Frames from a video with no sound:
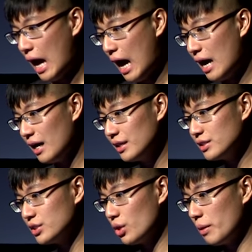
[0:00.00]
Uh,
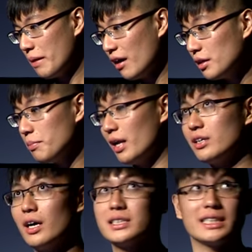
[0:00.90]
so Parable of the
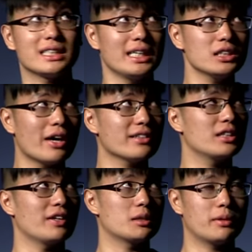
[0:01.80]
Polygons, it's an
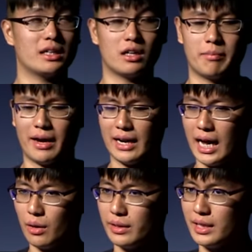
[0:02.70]
interactive explainer about
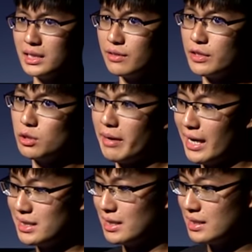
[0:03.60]
how individual
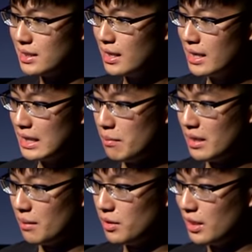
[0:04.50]
biases can
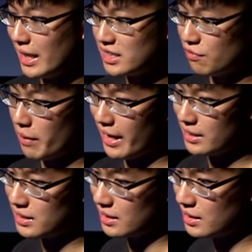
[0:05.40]
become collective
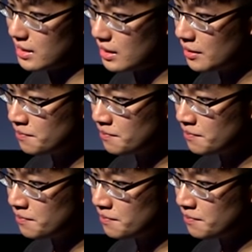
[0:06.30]
biases.